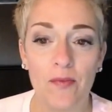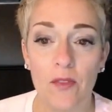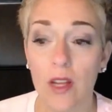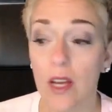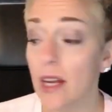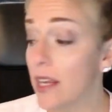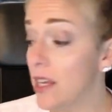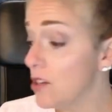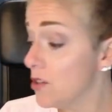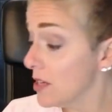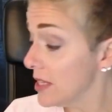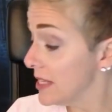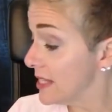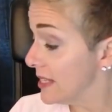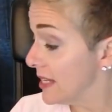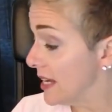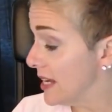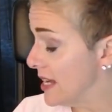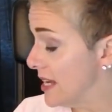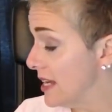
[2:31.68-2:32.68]
Honey, you can
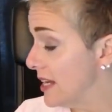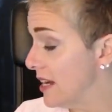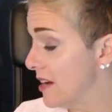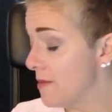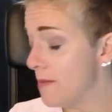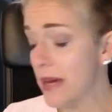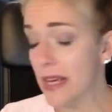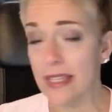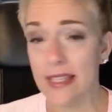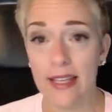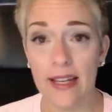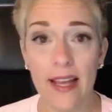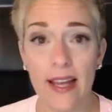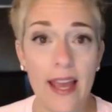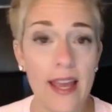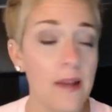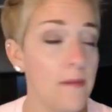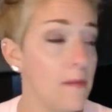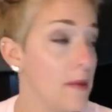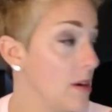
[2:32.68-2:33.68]
stay in. Everybody said,
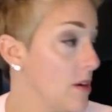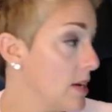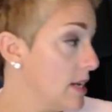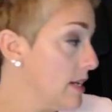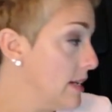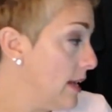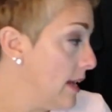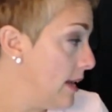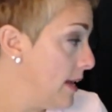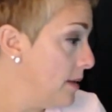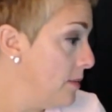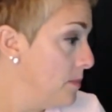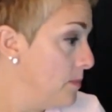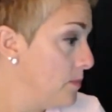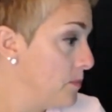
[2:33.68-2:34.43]
hey, American Dad.